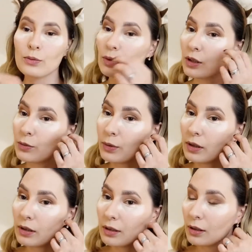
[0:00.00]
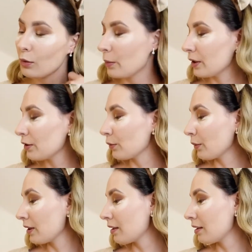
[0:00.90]
it will go better
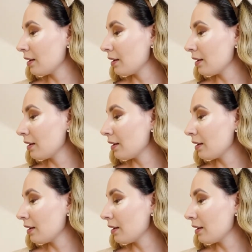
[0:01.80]
with